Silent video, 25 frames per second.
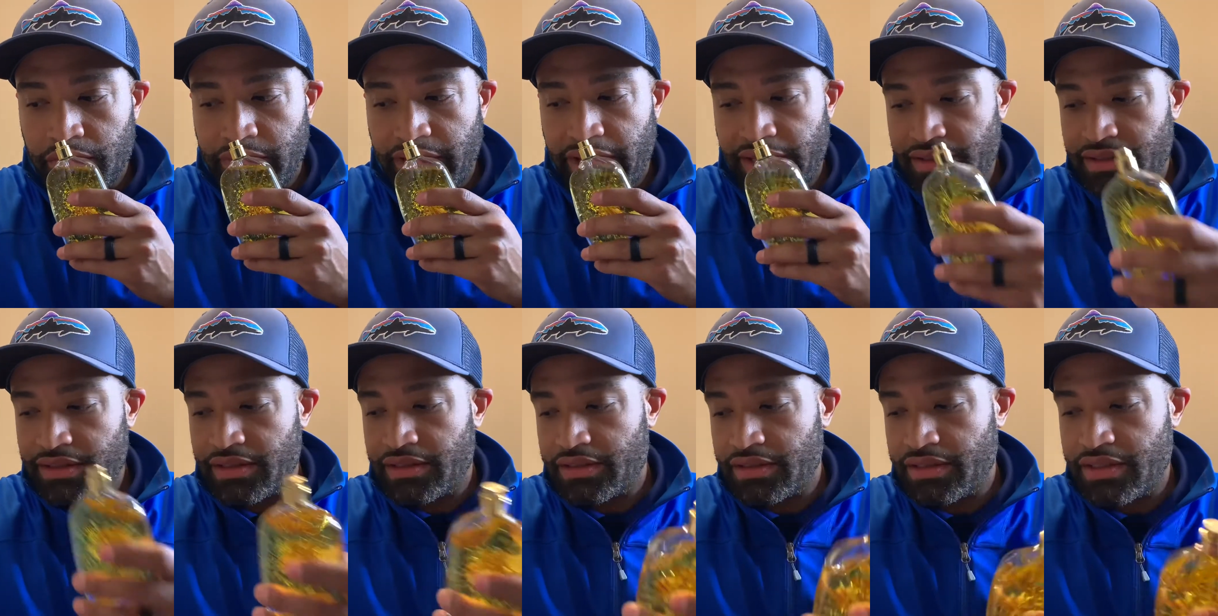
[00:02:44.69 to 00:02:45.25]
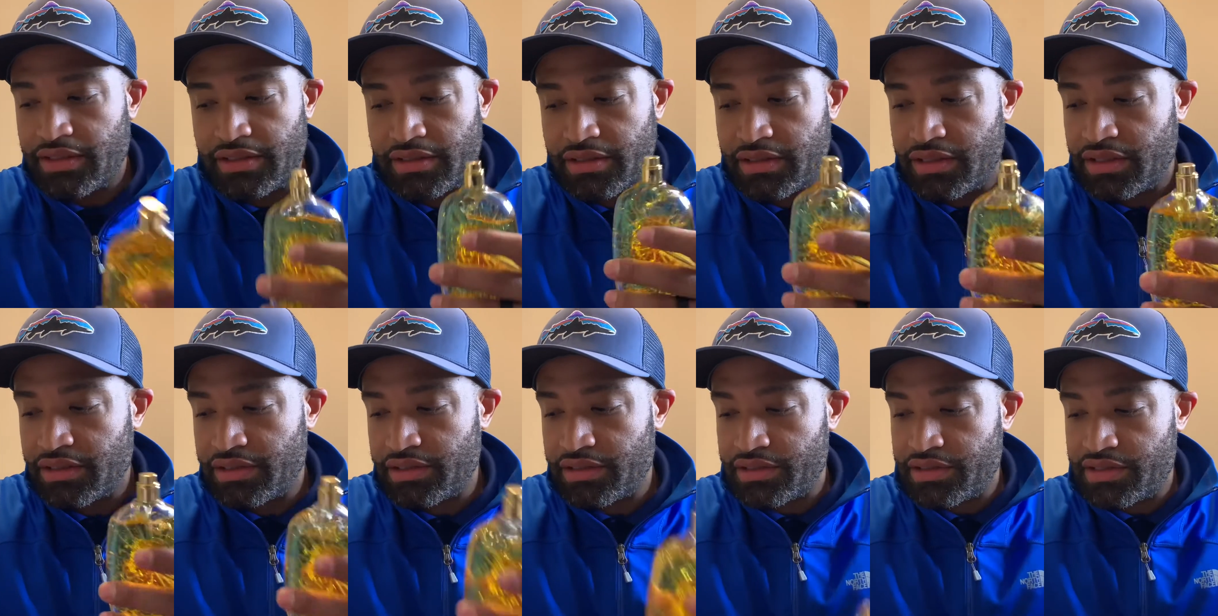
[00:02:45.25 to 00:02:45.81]
that this
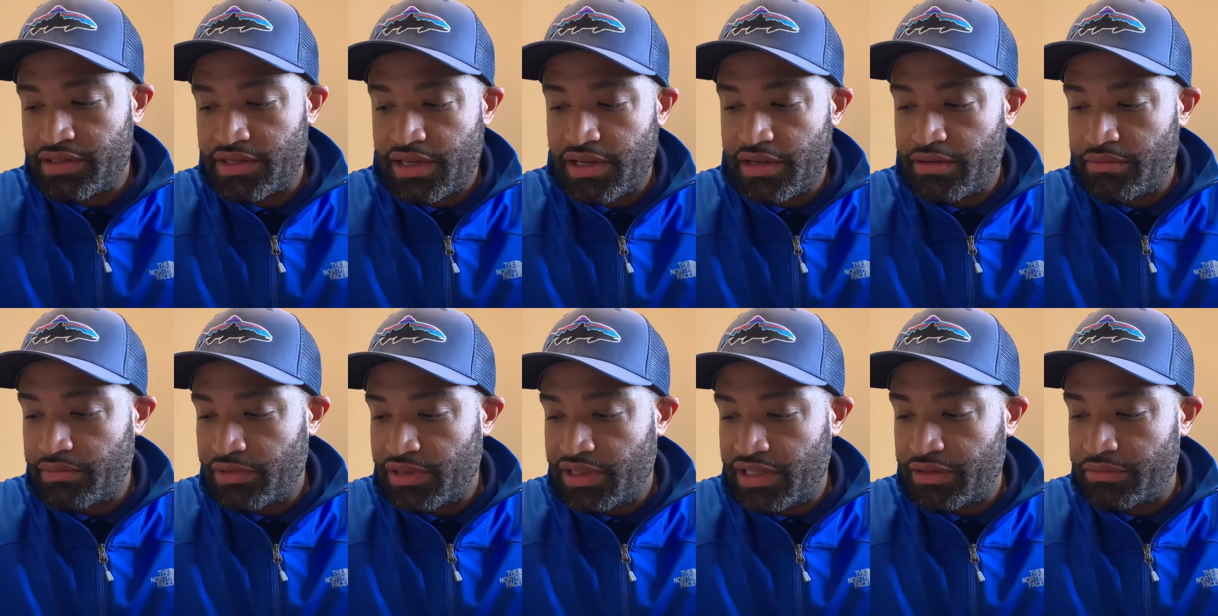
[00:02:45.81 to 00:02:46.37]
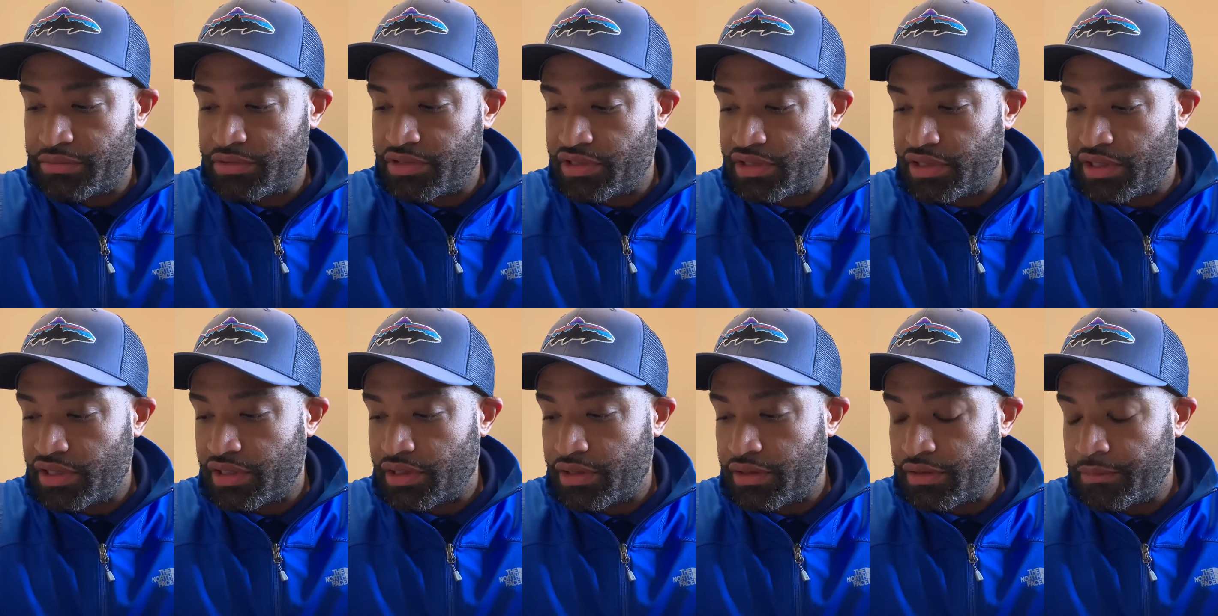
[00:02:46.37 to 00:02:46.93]
doesn't seem
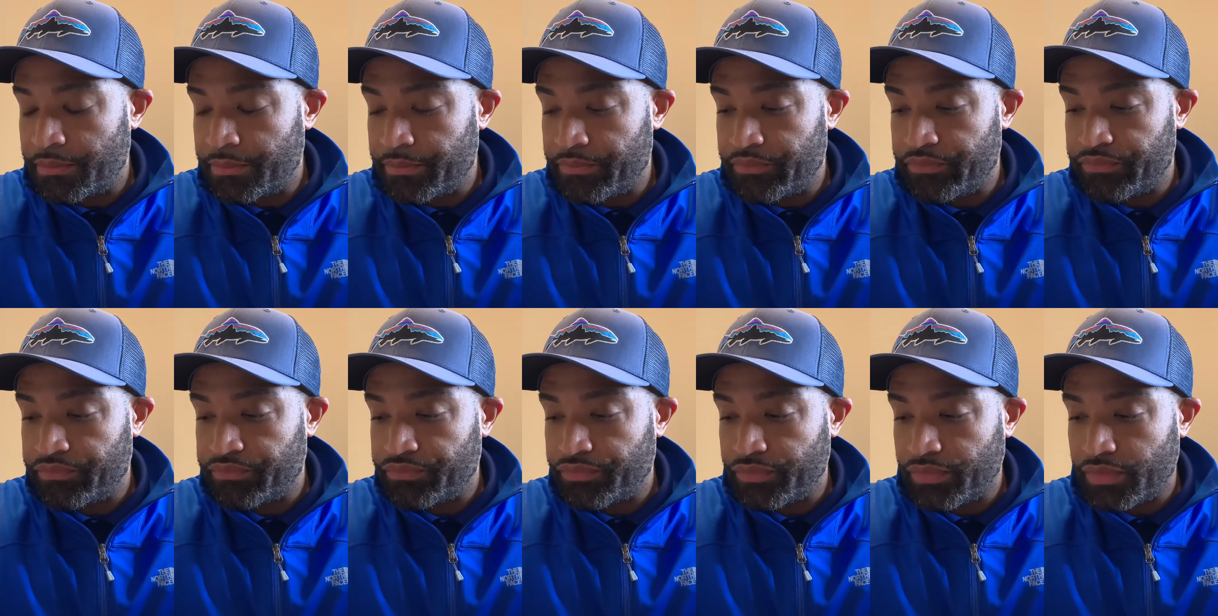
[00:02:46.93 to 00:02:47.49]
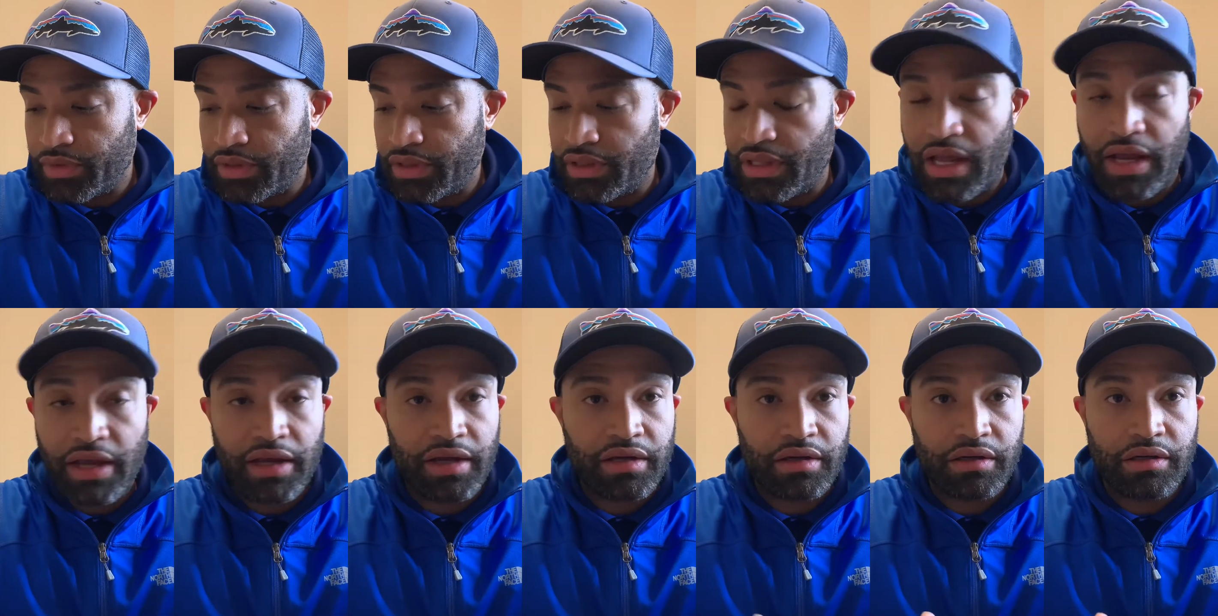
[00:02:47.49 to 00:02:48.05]
lipsticky
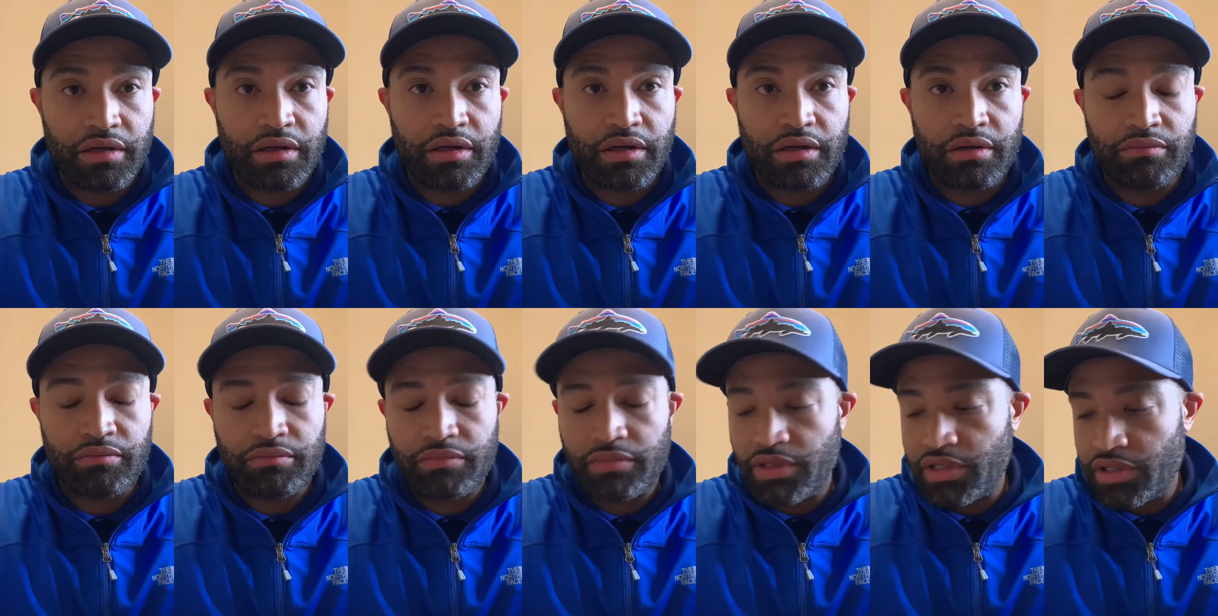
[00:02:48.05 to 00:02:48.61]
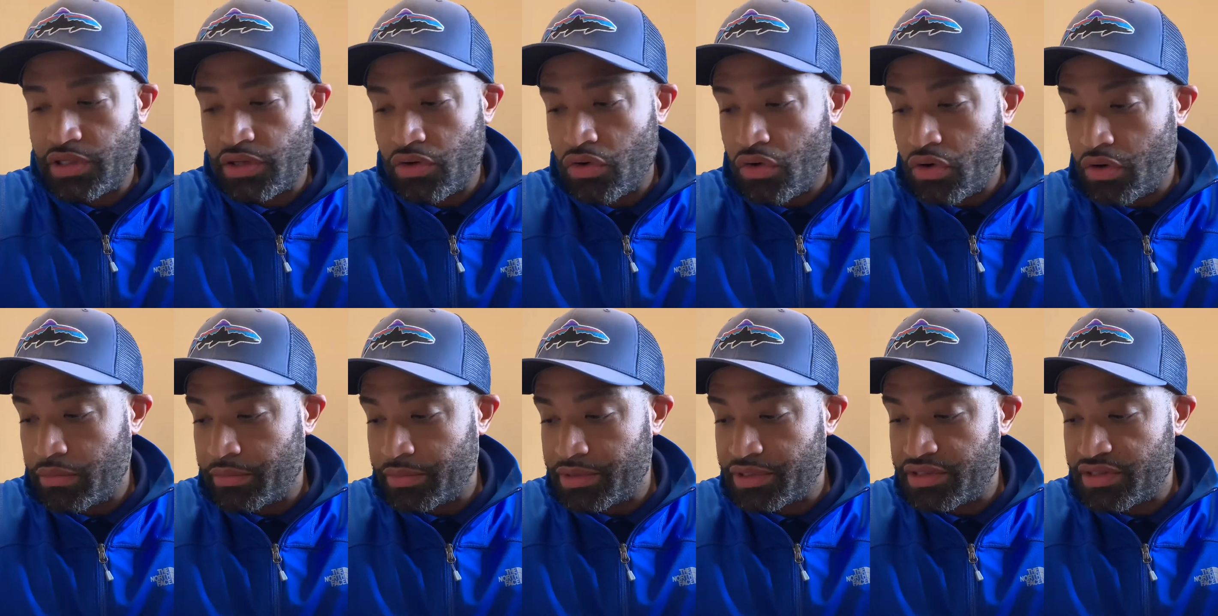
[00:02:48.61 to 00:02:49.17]
like uh Dior
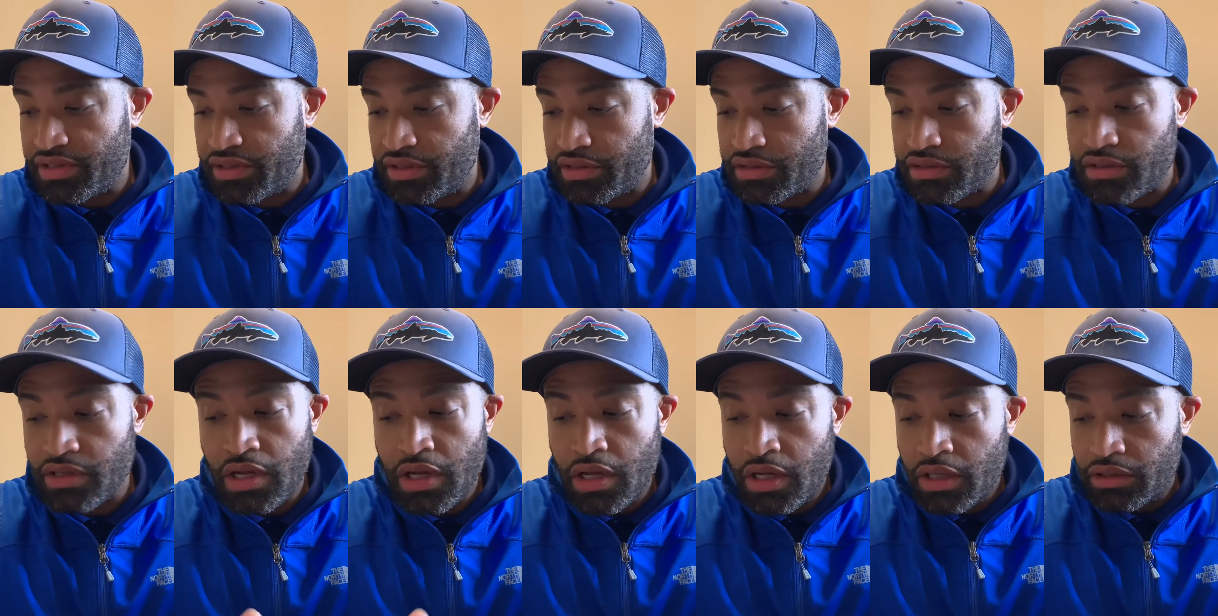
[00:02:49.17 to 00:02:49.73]
Homme Intense.